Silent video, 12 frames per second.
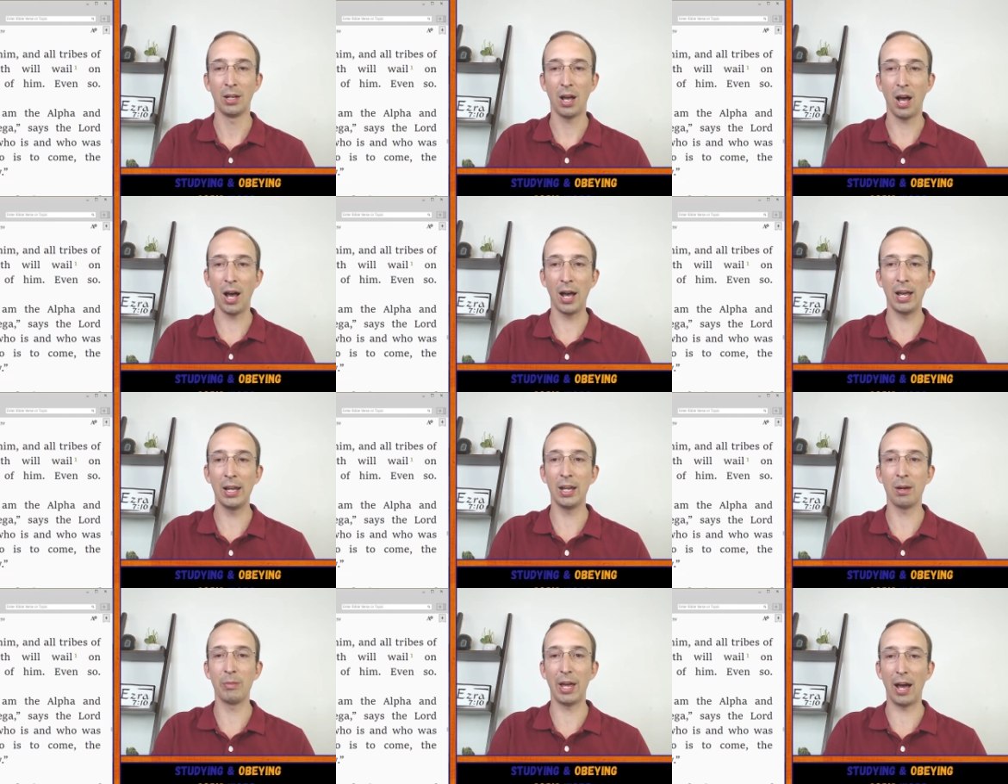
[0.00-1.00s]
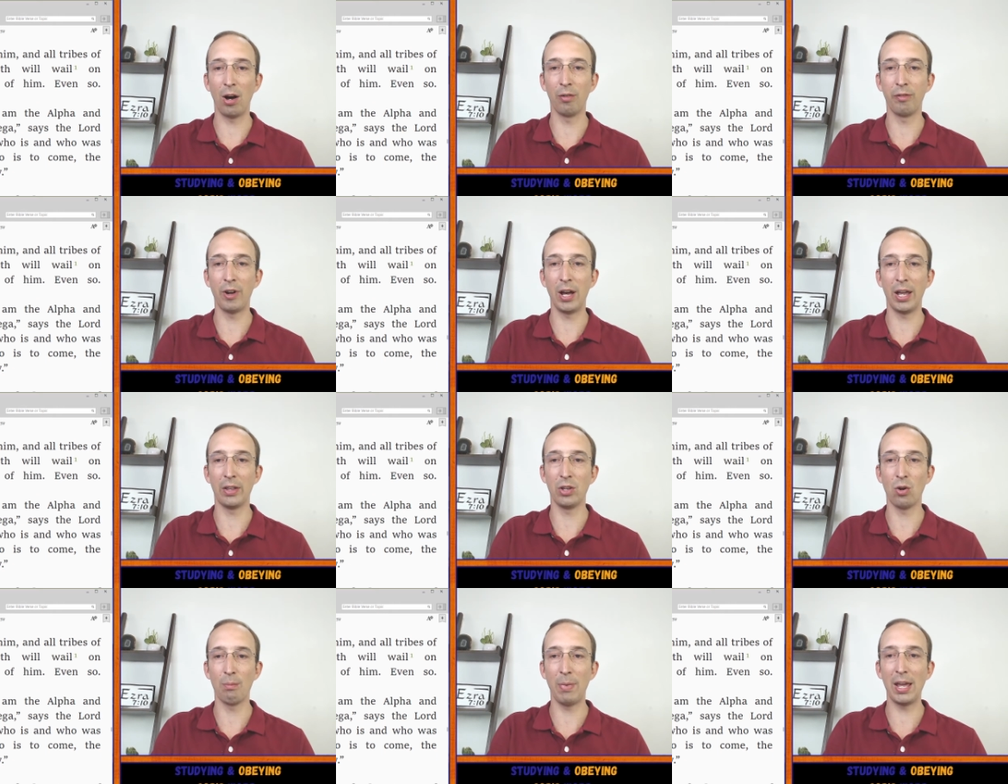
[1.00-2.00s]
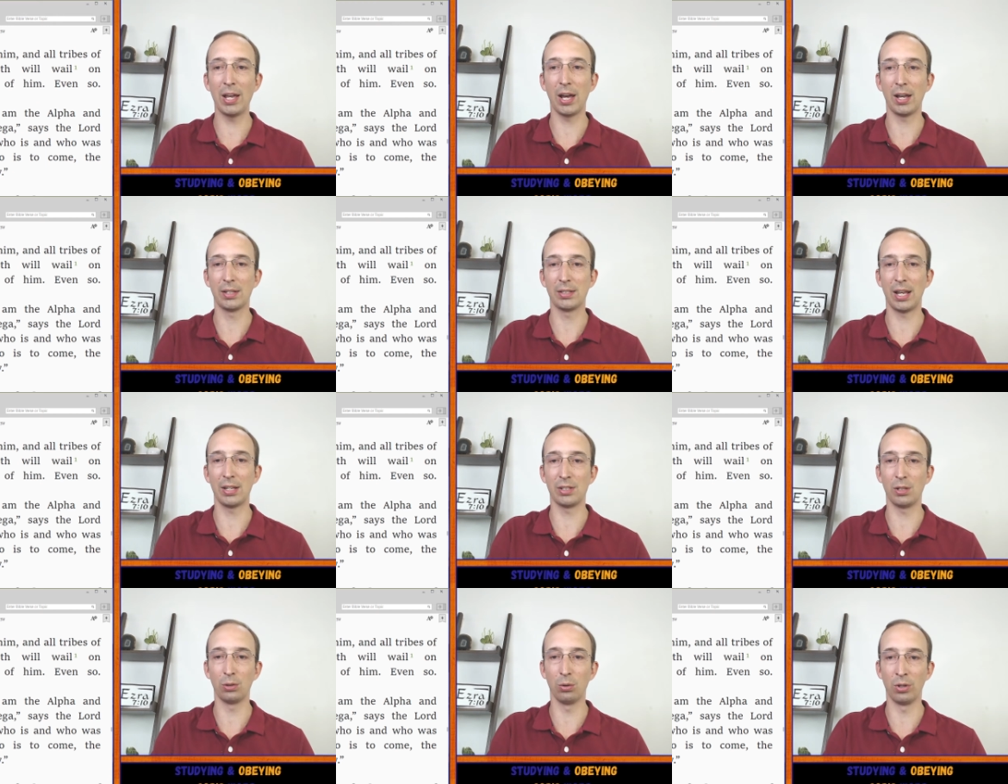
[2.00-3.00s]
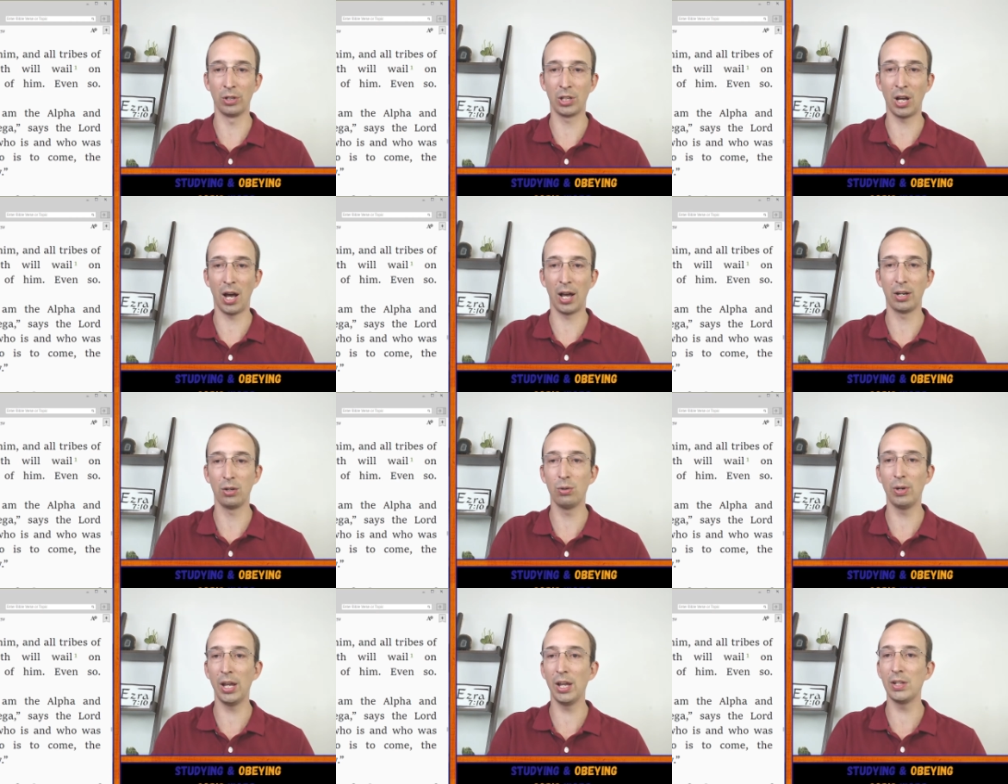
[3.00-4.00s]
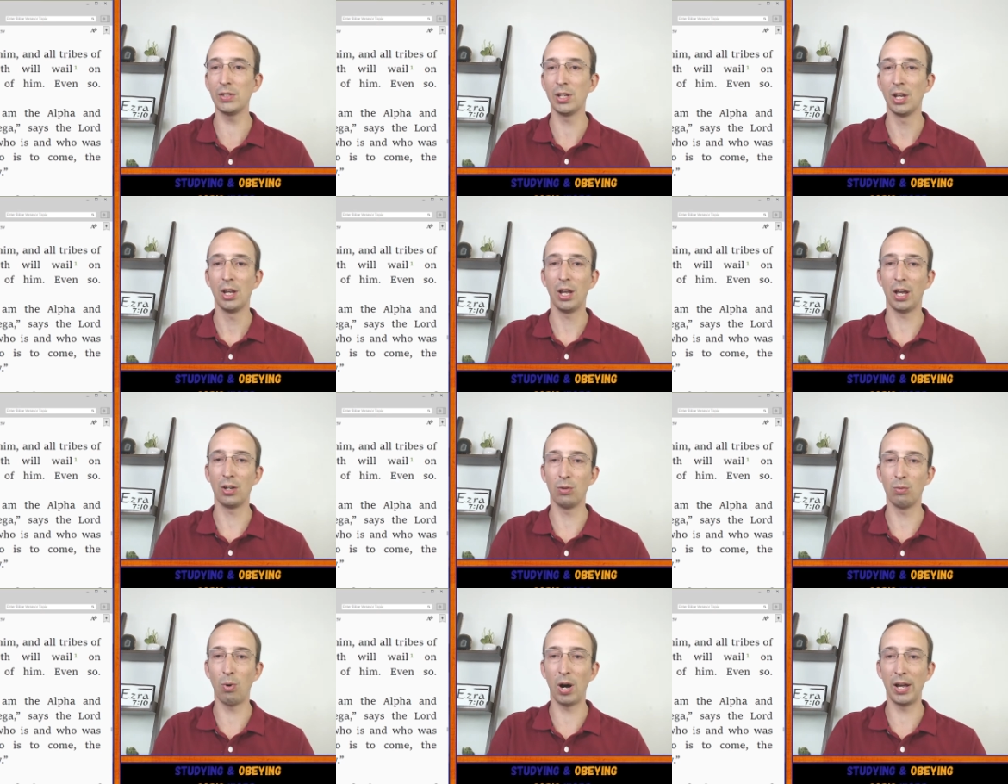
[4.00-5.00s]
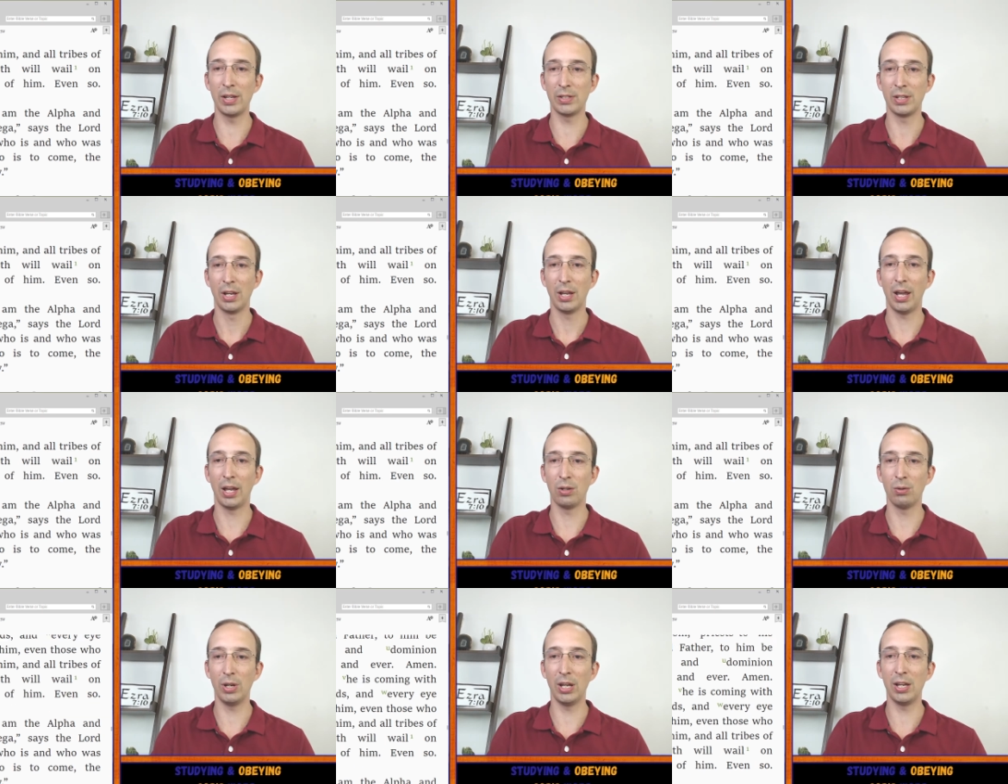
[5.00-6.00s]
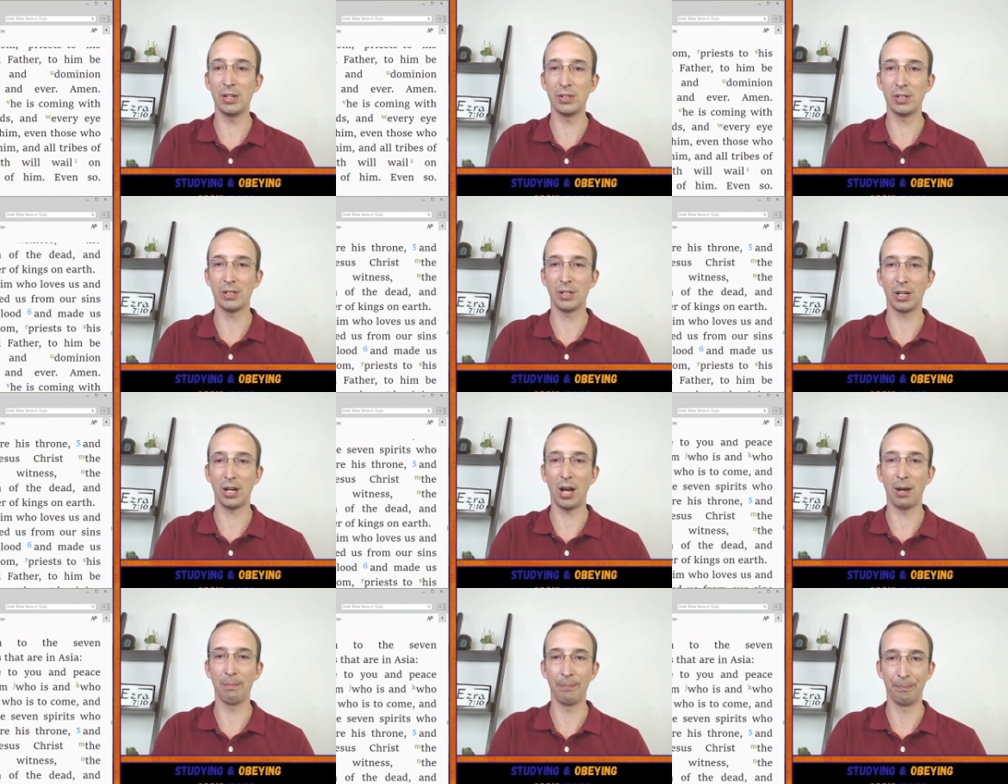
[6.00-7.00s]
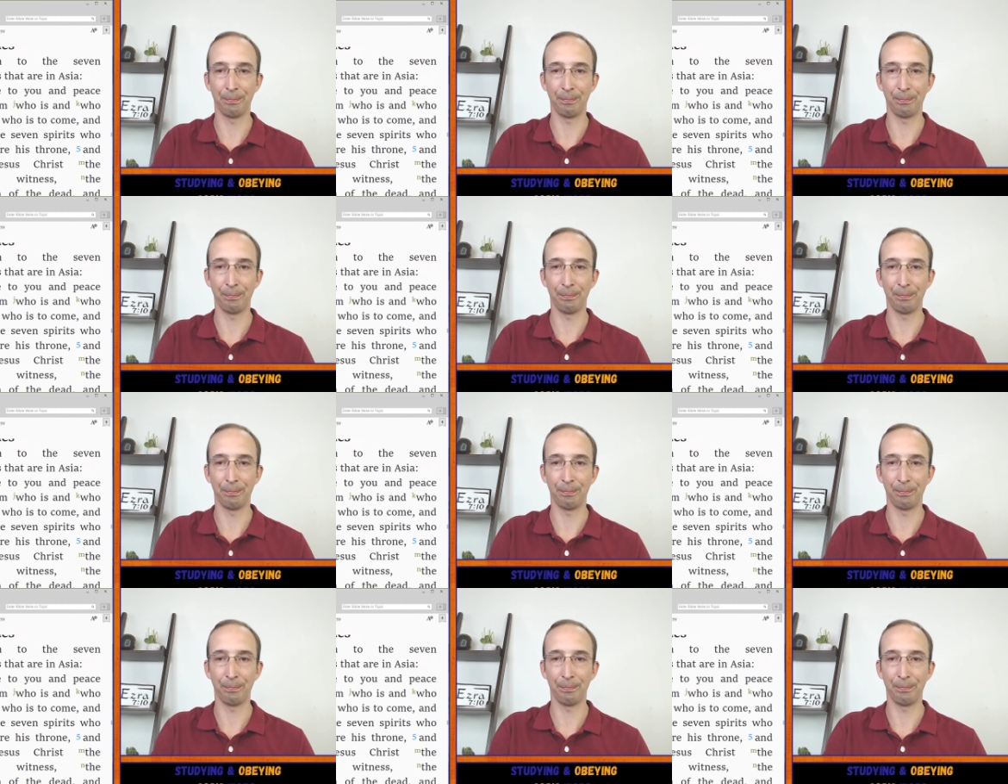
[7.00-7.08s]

I am the Alpha and the Omega, says the Lord God, who is, and who was, and who is to come.